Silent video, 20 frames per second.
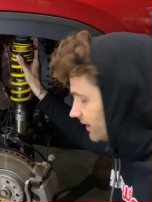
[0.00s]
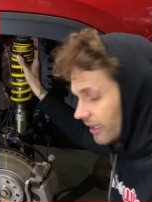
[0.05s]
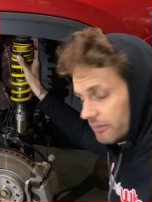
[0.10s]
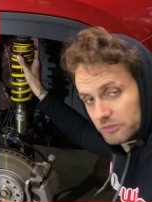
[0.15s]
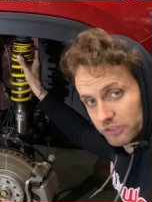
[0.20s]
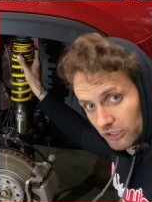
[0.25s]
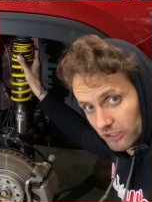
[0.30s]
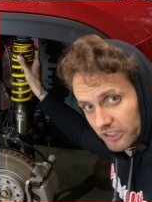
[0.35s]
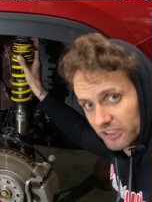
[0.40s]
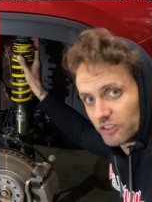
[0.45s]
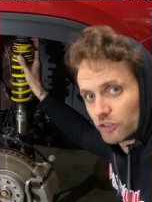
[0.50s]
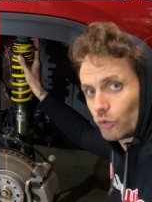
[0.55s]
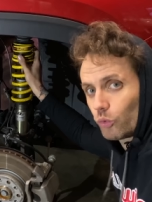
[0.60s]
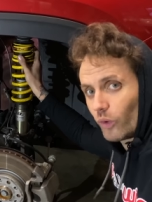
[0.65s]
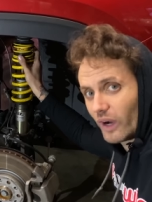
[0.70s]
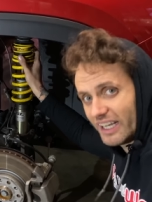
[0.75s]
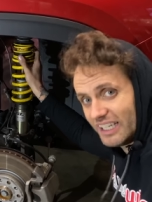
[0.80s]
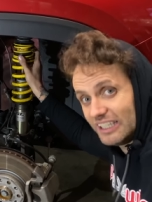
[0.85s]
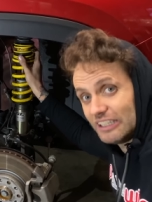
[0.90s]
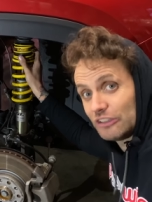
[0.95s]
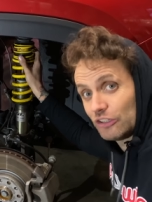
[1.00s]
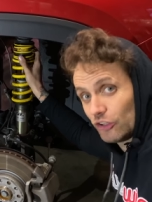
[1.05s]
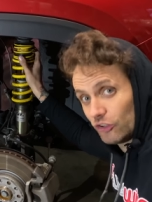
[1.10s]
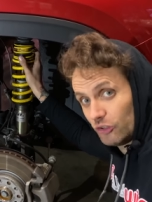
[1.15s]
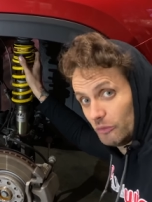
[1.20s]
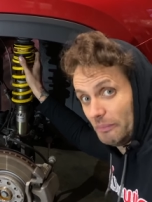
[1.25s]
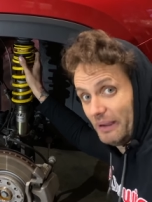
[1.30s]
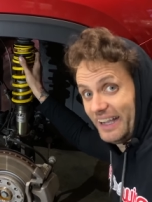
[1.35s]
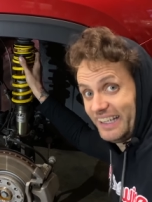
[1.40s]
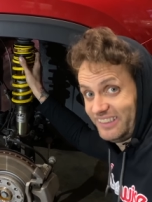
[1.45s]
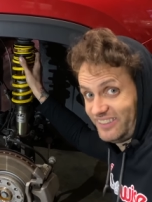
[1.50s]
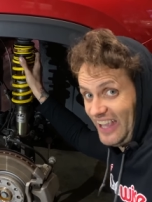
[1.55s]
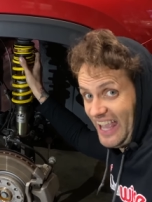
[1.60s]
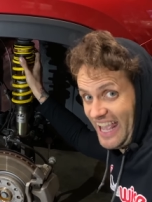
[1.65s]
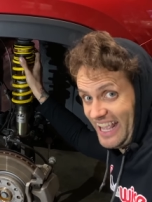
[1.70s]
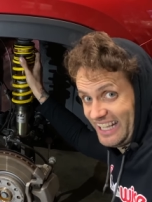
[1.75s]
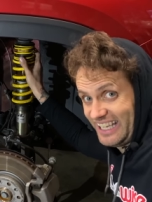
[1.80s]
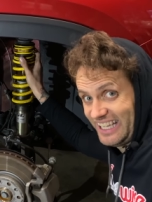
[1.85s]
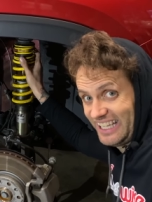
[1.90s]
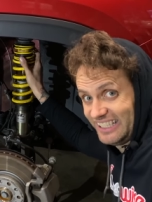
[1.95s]
I'm talking twenty-two by
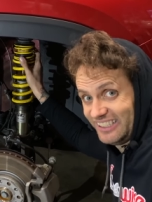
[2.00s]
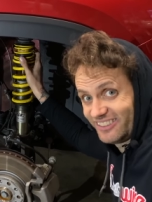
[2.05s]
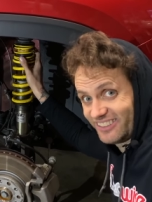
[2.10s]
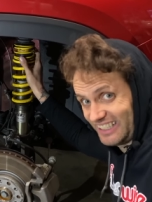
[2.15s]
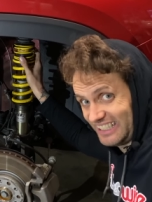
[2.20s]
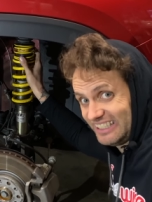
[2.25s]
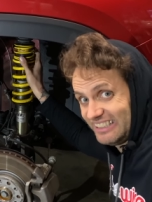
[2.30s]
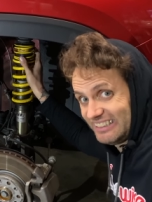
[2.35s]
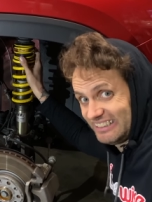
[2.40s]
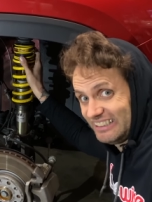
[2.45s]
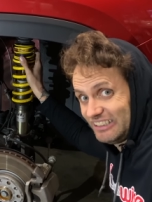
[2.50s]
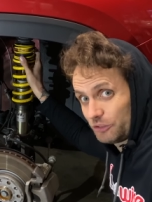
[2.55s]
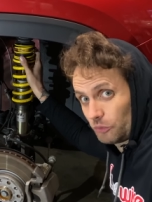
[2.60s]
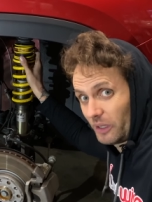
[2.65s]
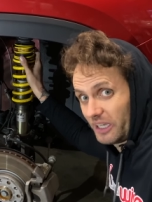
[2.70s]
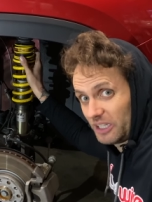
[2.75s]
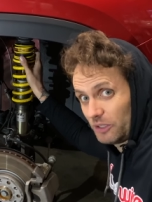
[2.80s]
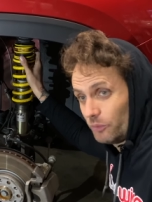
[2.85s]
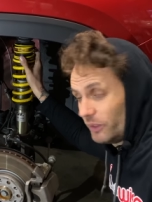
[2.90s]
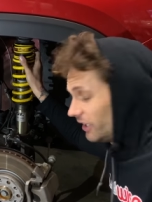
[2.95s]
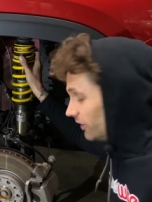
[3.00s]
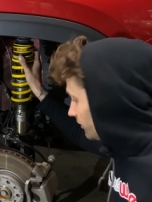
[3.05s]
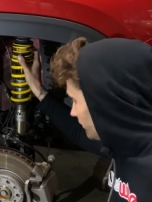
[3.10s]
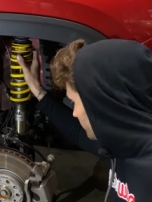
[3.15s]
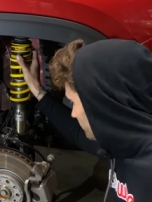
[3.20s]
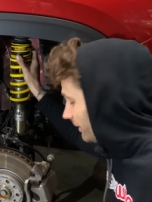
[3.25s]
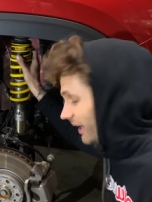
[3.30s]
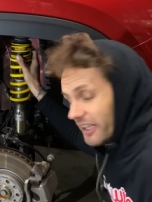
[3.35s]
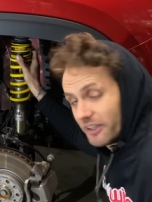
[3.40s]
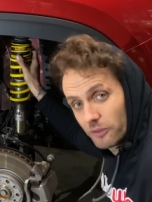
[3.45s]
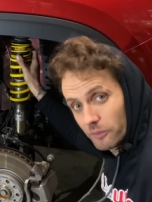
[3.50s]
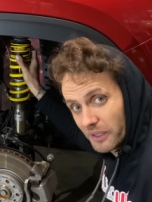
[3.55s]
ten inch E T twenty wheels, by the